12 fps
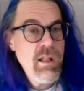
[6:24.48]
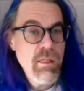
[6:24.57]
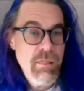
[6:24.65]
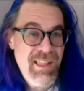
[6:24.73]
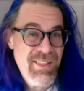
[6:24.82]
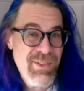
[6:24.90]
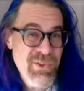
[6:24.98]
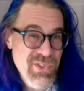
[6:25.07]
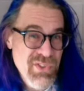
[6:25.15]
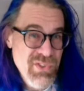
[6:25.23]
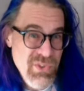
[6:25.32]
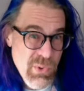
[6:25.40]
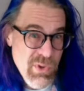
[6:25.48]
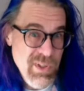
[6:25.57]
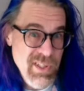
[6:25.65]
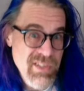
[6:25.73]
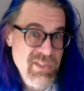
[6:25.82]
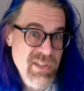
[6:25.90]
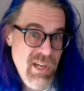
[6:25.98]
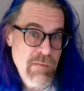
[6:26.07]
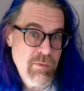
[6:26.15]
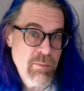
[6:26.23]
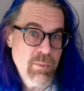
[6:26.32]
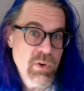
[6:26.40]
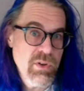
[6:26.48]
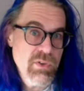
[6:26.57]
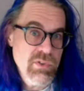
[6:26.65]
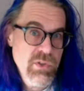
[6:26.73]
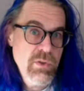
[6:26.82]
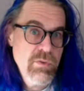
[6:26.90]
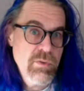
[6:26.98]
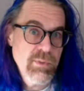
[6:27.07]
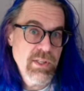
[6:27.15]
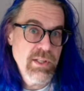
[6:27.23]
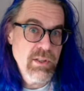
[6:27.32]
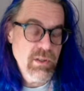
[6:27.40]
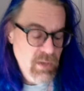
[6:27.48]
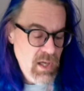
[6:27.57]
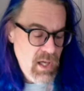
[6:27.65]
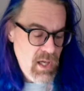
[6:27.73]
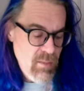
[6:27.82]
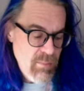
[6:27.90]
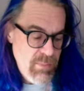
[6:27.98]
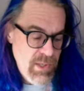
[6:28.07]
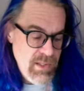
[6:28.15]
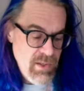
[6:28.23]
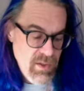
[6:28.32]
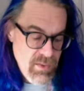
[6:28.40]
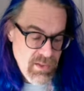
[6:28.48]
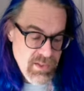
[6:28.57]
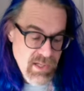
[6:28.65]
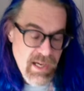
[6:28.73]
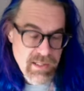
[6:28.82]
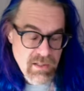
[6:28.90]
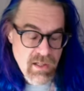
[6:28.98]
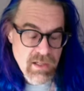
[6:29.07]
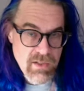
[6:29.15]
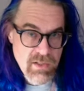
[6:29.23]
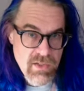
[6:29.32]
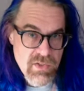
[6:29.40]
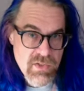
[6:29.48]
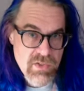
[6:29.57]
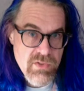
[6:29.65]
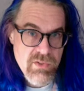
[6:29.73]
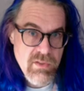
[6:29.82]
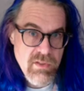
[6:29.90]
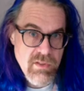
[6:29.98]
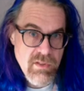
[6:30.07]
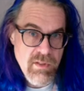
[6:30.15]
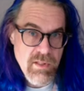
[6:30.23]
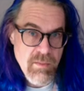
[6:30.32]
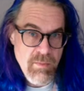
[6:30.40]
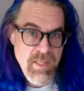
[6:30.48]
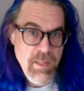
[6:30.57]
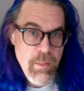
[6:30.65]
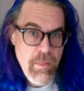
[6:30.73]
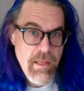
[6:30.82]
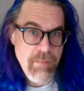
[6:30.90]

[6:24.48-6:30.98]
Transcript: That there's a story is kind of important too for Plato, but the dialogue is the main thing.